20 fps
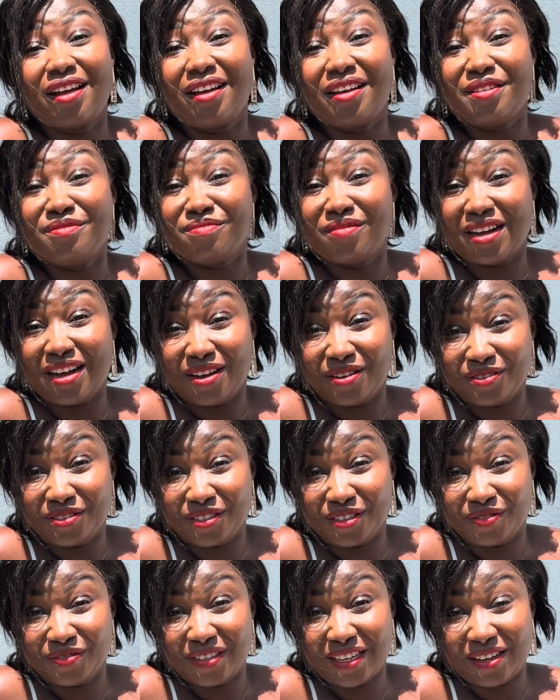I'm out
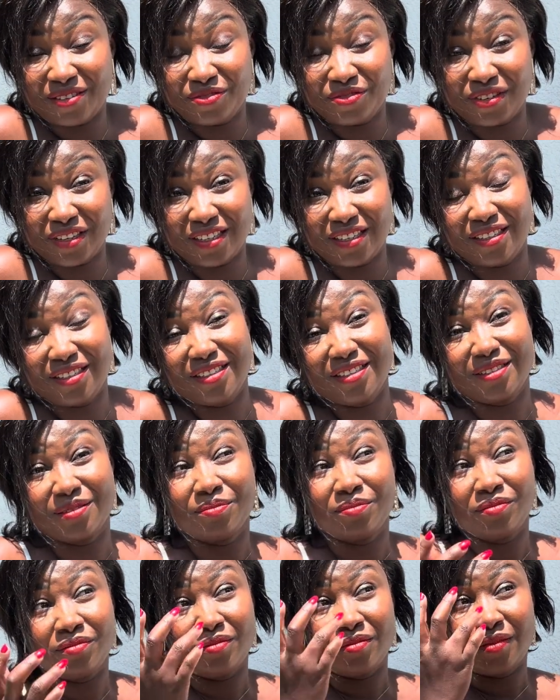of that phase.
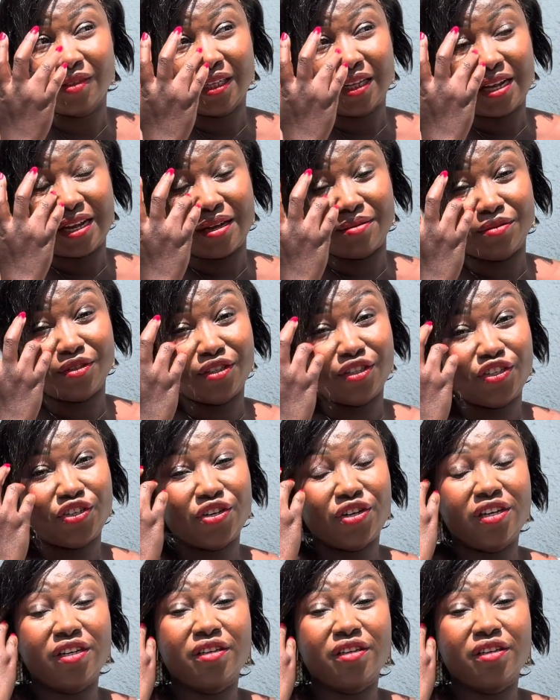I'm not sure